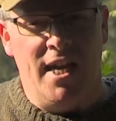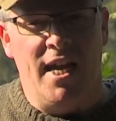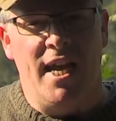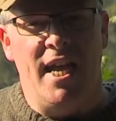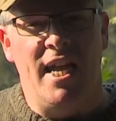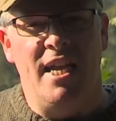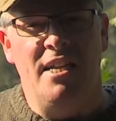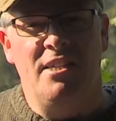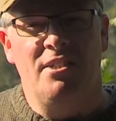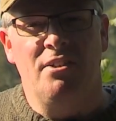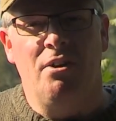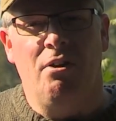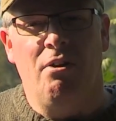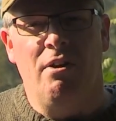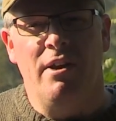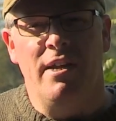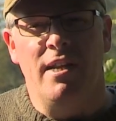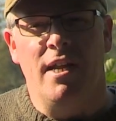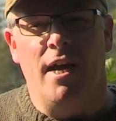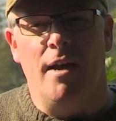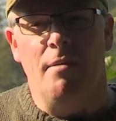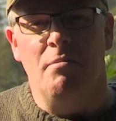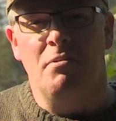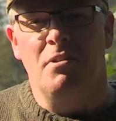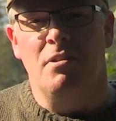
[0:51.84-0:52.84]
He tied
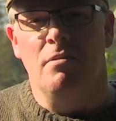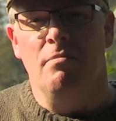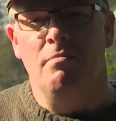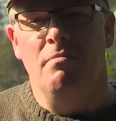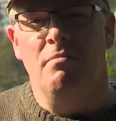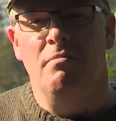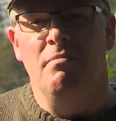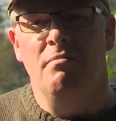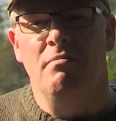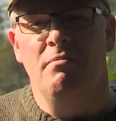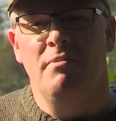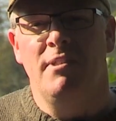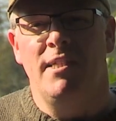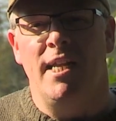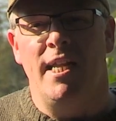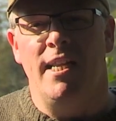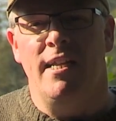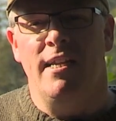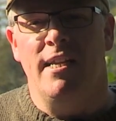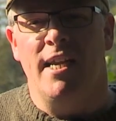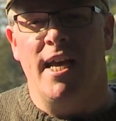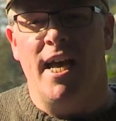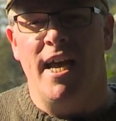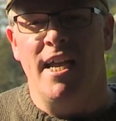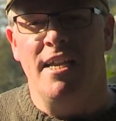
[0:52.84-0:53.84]
up some
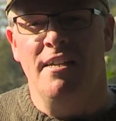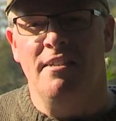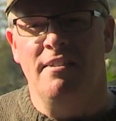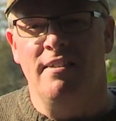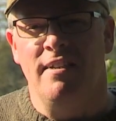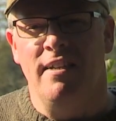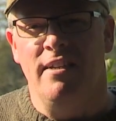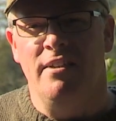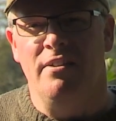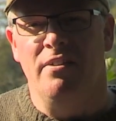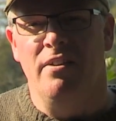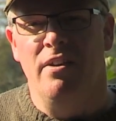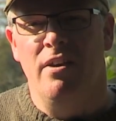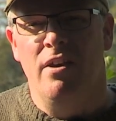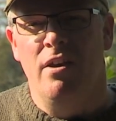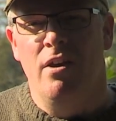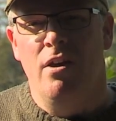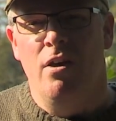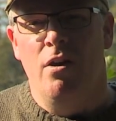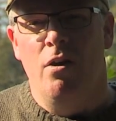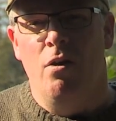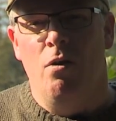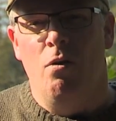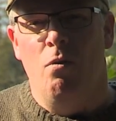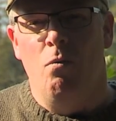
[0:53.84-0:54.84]
dedicated
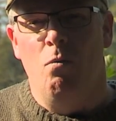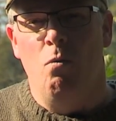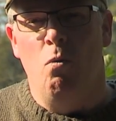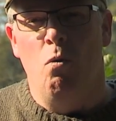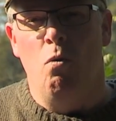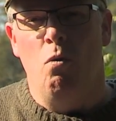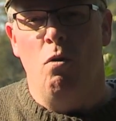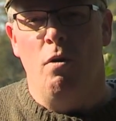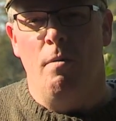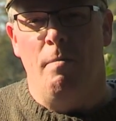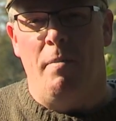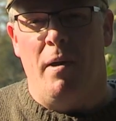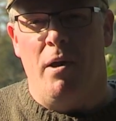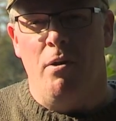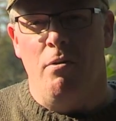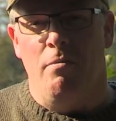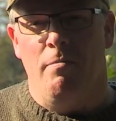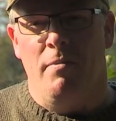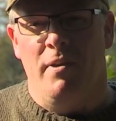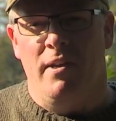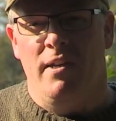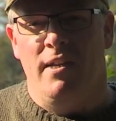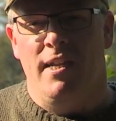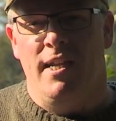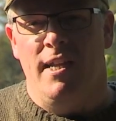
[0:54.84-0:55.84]
water
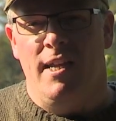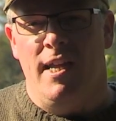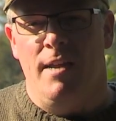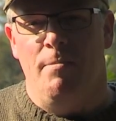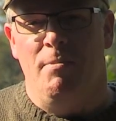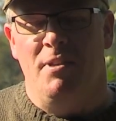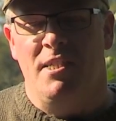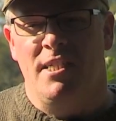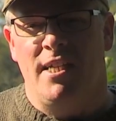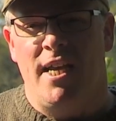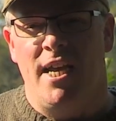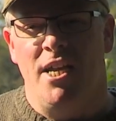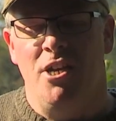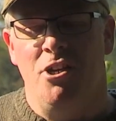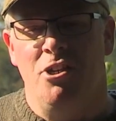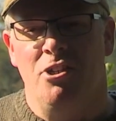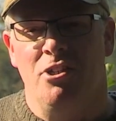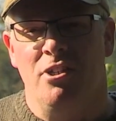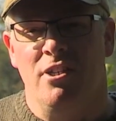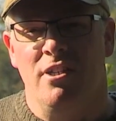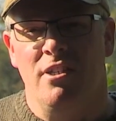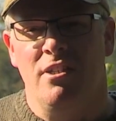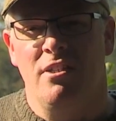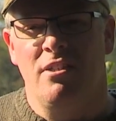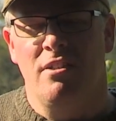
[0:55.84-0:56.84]
boatman
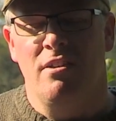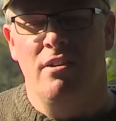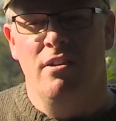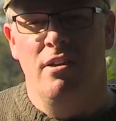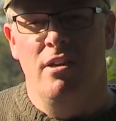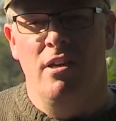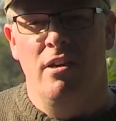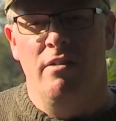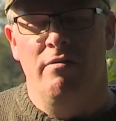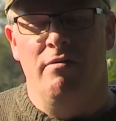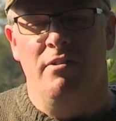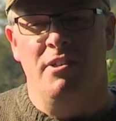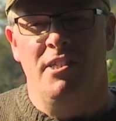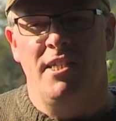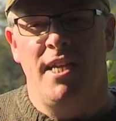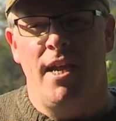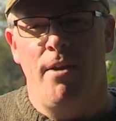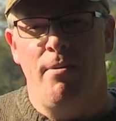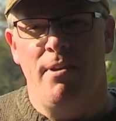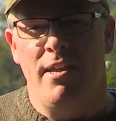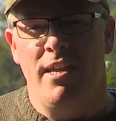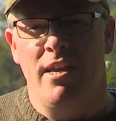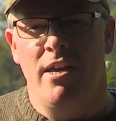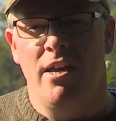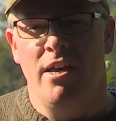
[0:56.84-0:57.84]
imitations for
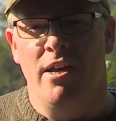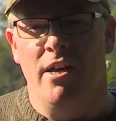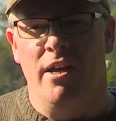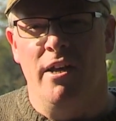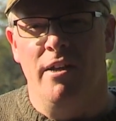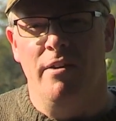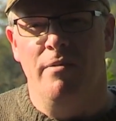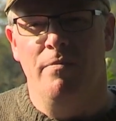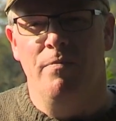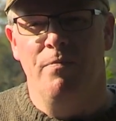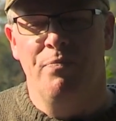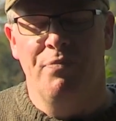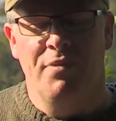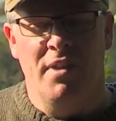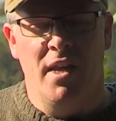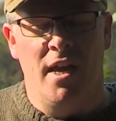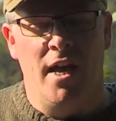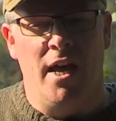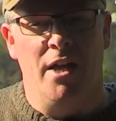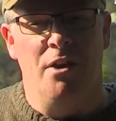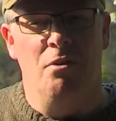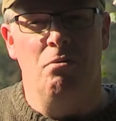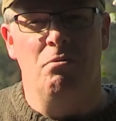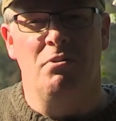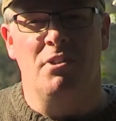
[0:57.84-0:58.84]
Terry Hearn
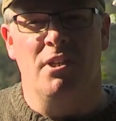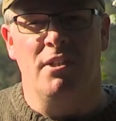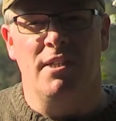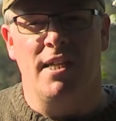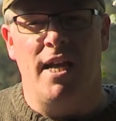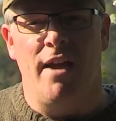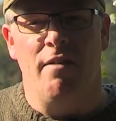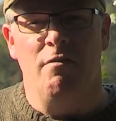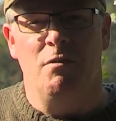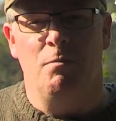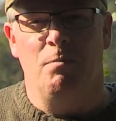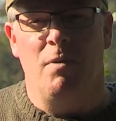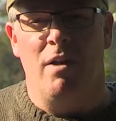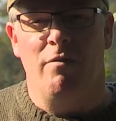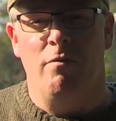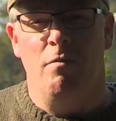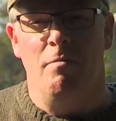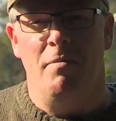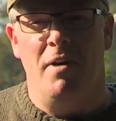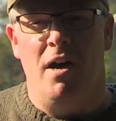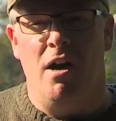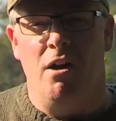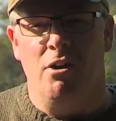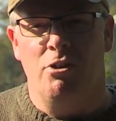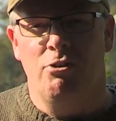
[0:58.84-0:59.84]
and also Dave's brother
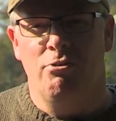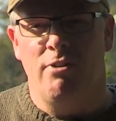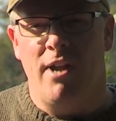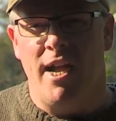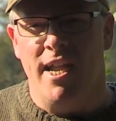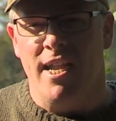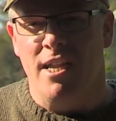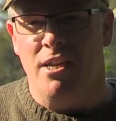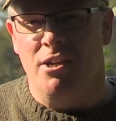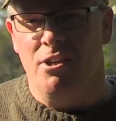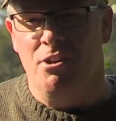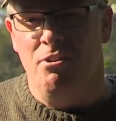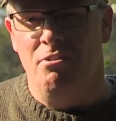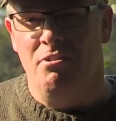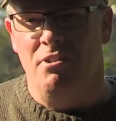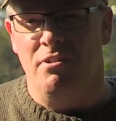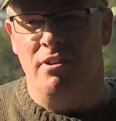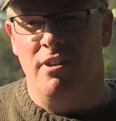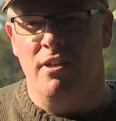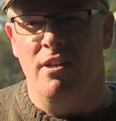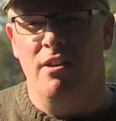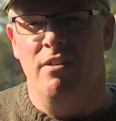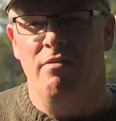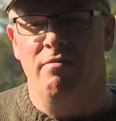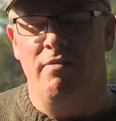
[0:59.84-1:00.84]
Mark Drake, who's
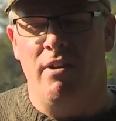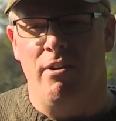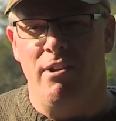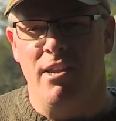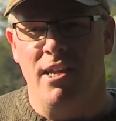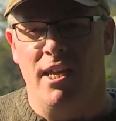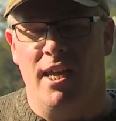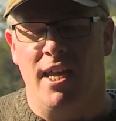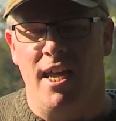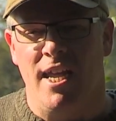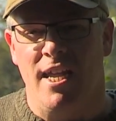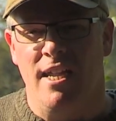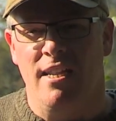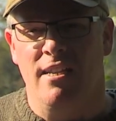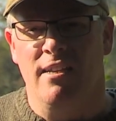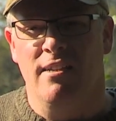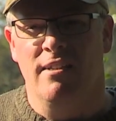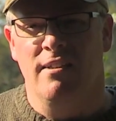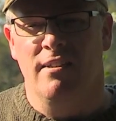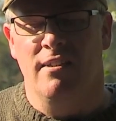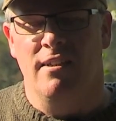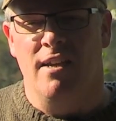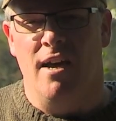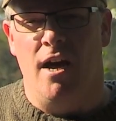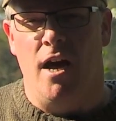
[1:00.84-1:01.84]
a very keen
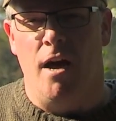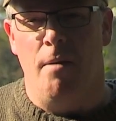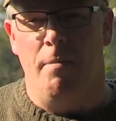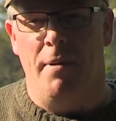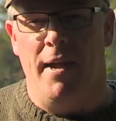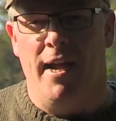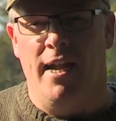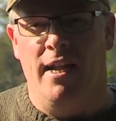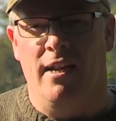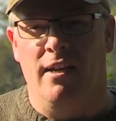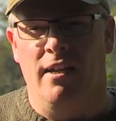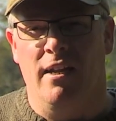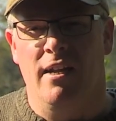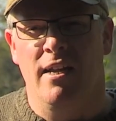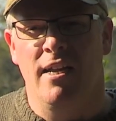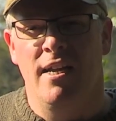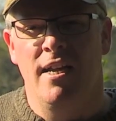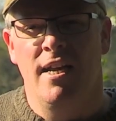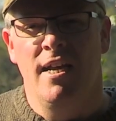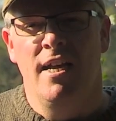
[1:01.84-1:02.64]
carp angler.